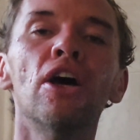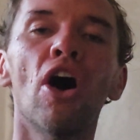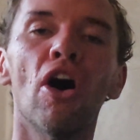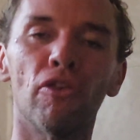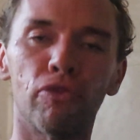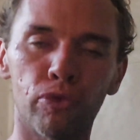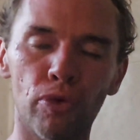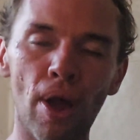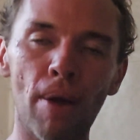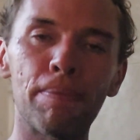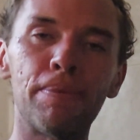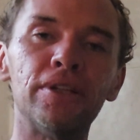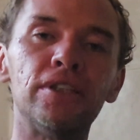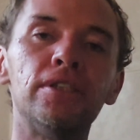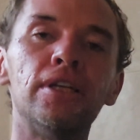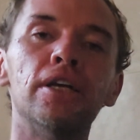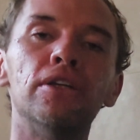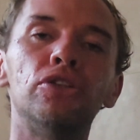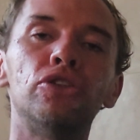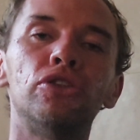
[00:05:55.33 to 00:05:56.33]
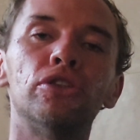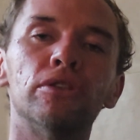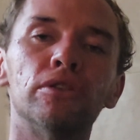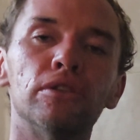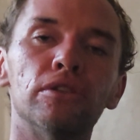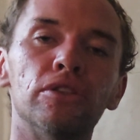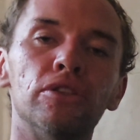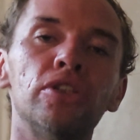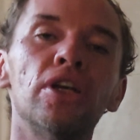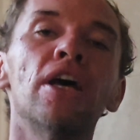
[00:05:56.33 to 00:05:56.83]
of
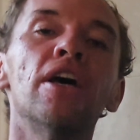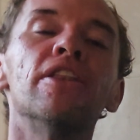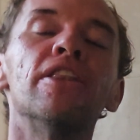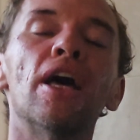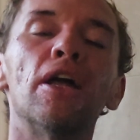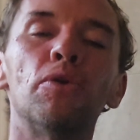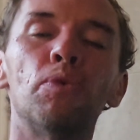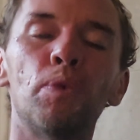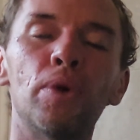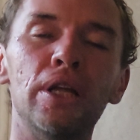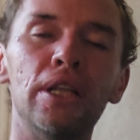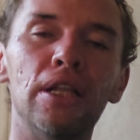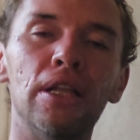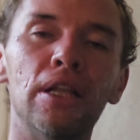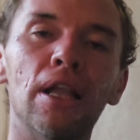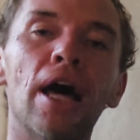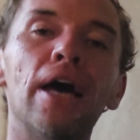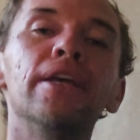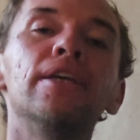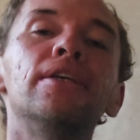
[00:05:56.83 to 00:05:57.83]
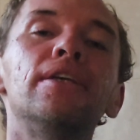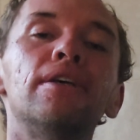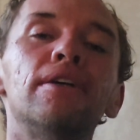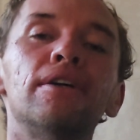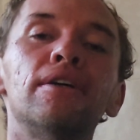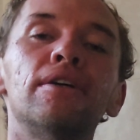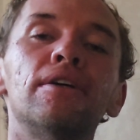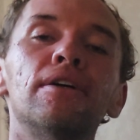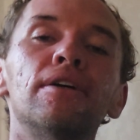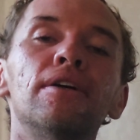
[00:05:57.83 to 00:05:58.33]
repetitions that we
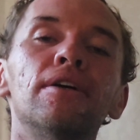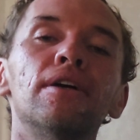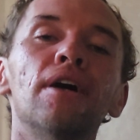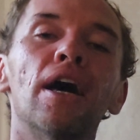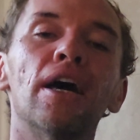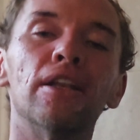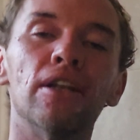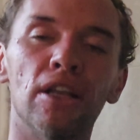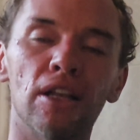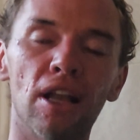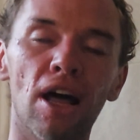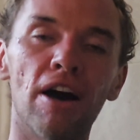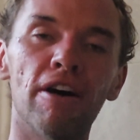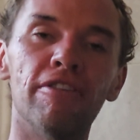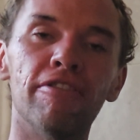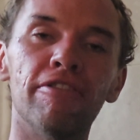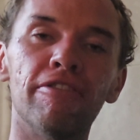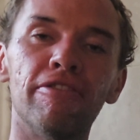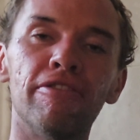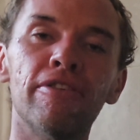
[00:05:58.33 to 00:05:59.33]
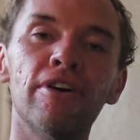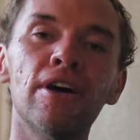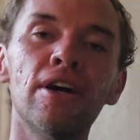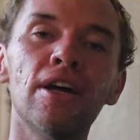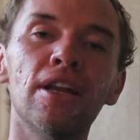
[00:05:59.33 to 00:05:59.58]
like and love,